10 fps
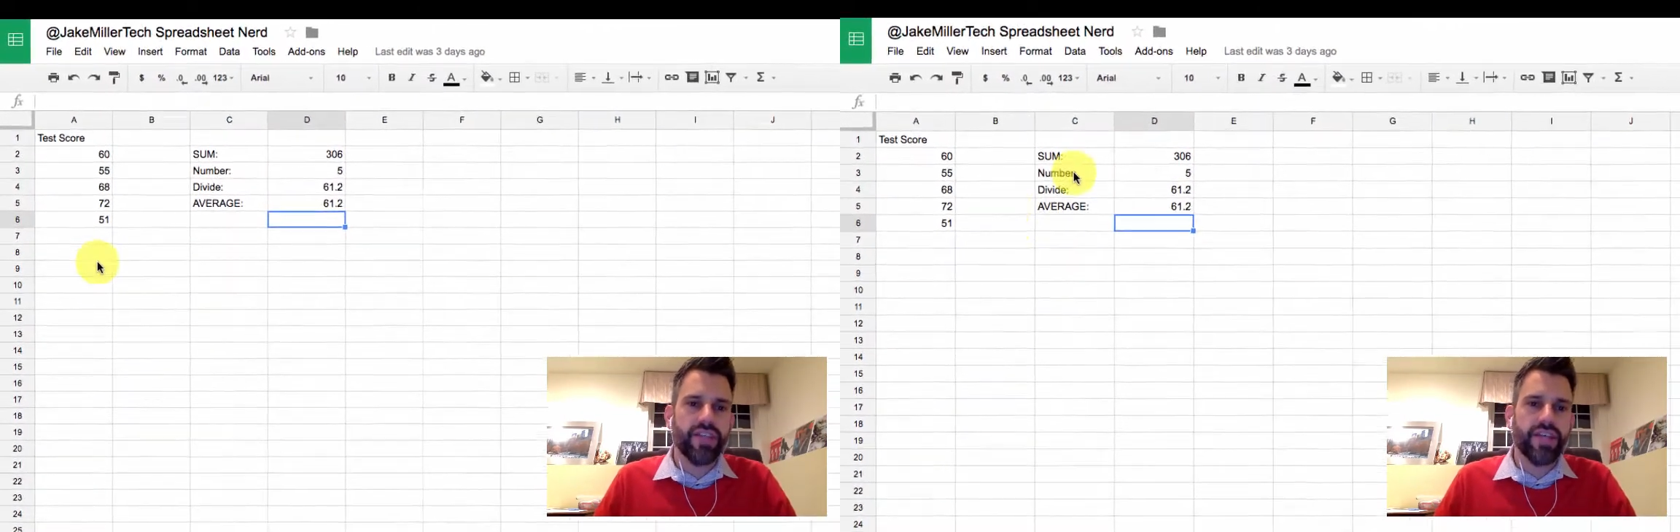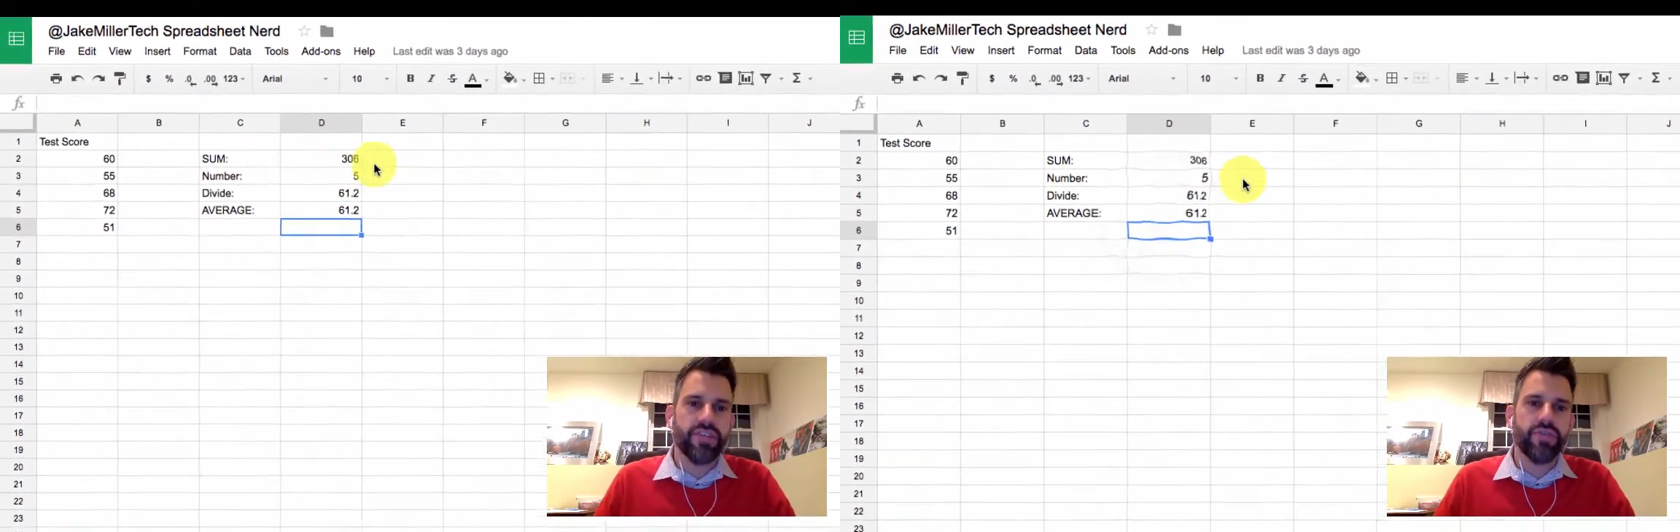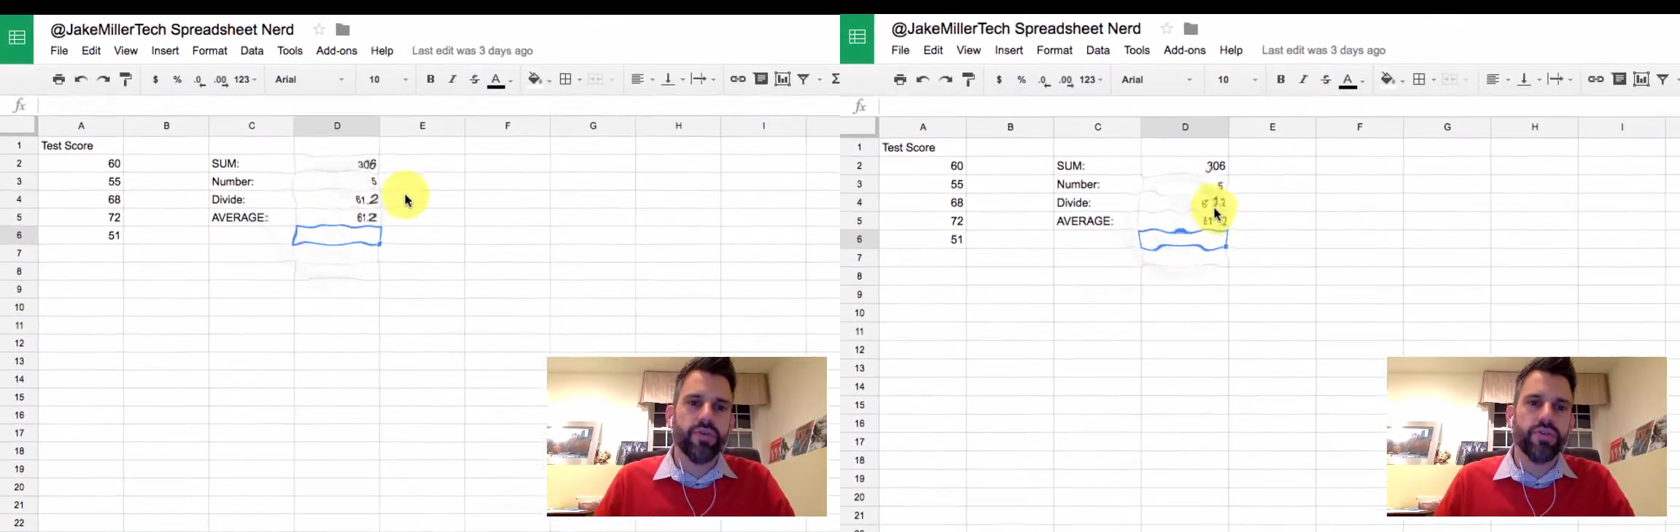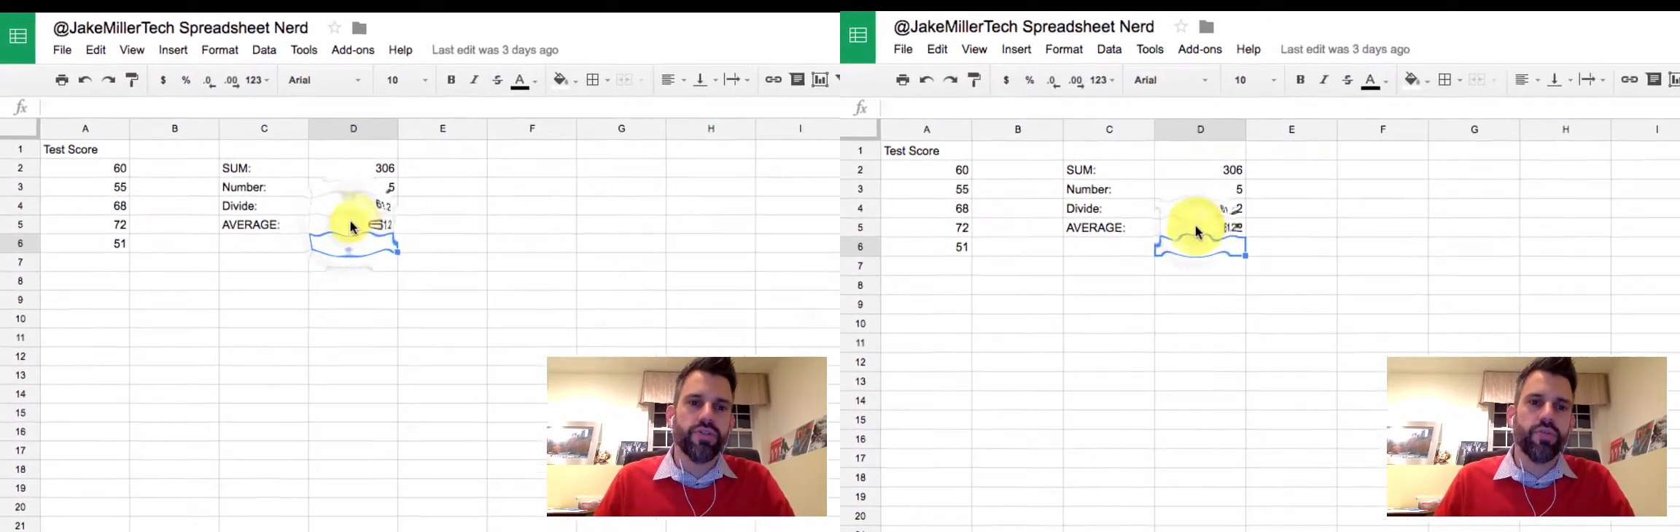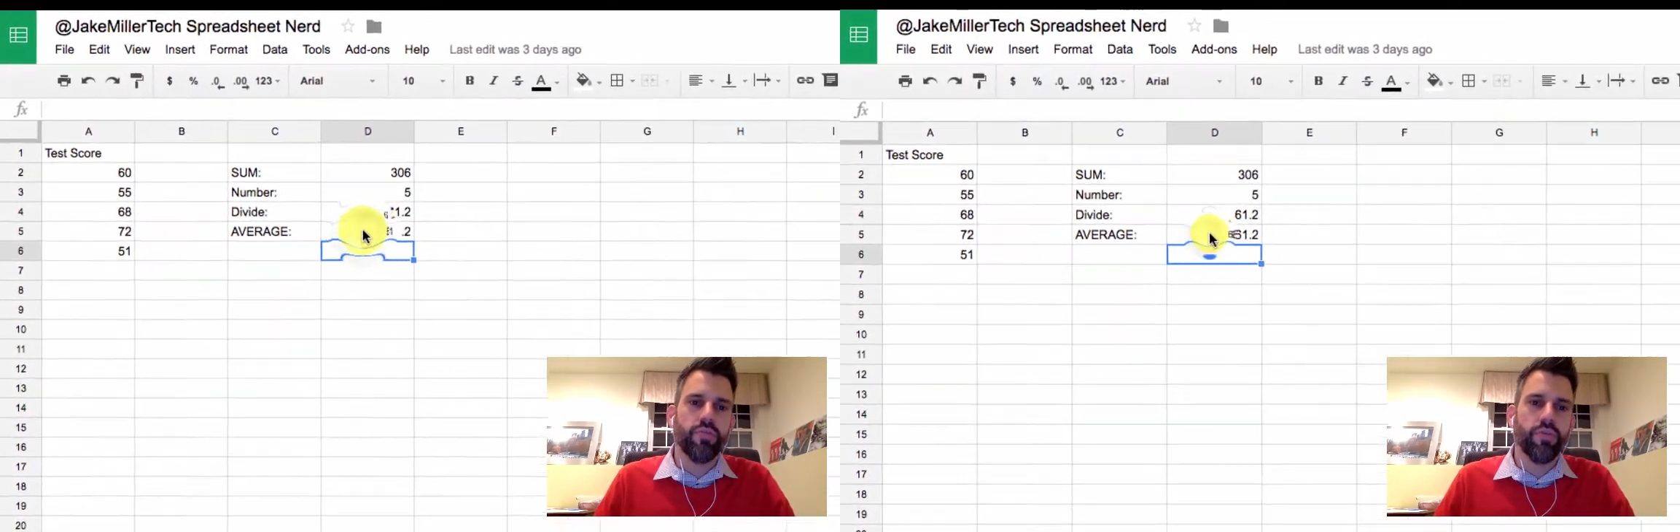test scores
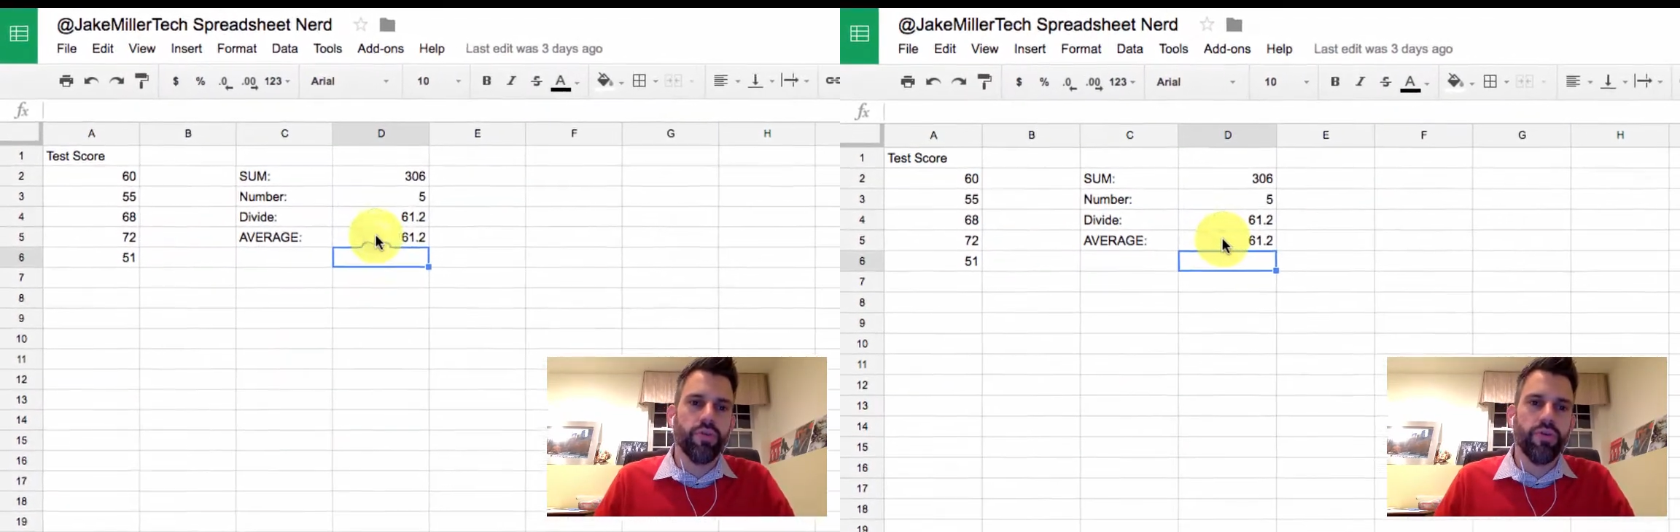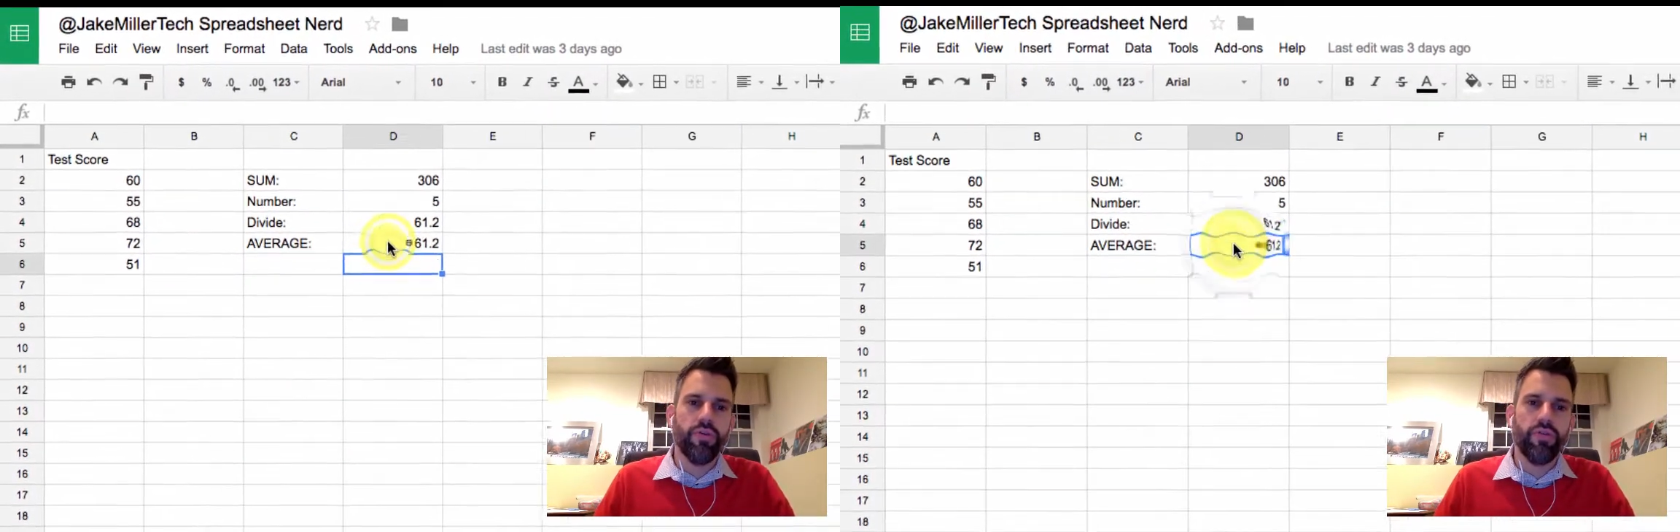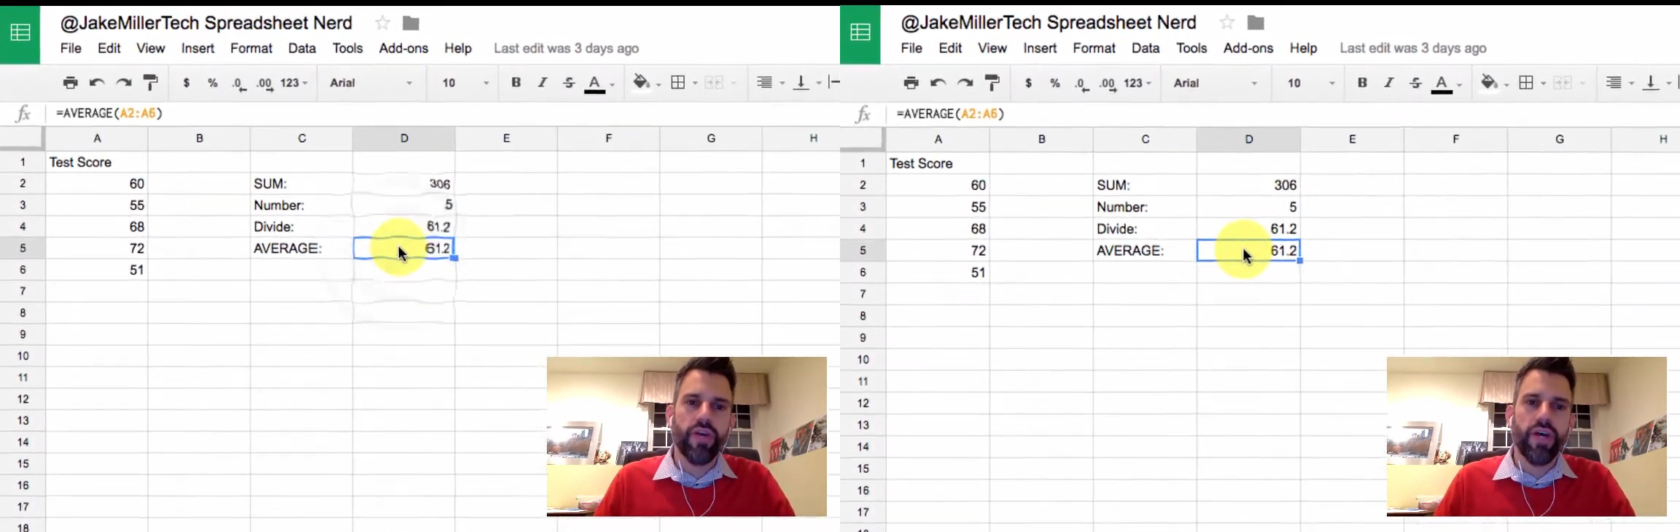to prove